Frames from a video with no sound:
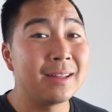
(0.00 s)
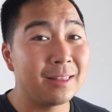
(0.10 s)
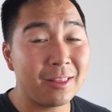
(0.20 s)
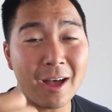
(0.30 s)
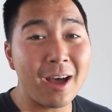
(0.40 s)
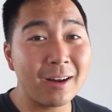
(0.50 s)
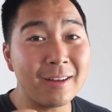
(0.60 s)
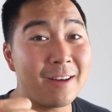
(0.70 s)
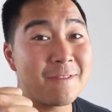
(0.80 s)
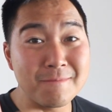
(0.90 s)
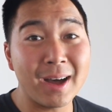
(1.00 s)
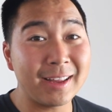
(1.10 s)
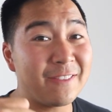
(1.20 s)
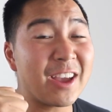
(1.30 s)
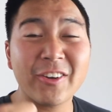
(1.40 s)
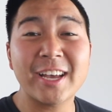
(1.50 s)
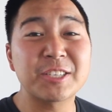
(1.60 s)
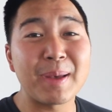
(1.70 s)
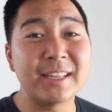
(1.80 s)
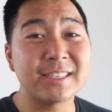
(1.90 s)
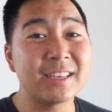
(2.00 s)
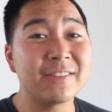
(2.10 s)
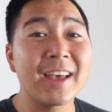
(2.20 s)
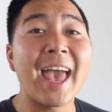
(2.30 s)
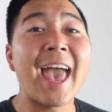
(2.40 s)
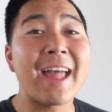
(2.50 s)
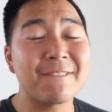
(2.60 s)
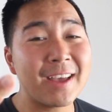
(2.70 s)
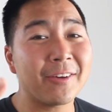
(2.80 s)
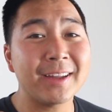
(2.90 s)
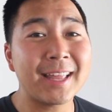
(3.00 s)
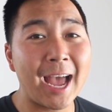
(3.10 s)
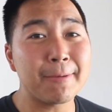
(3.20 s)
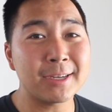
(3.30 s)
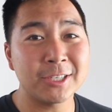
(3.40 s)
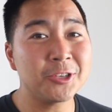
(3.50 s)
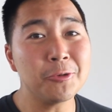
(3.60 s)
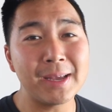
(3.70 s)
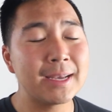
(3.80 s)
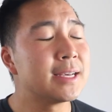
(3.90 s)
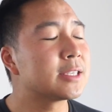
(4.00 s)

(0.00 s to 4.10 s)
a lot of money, very expensive and very time consuming.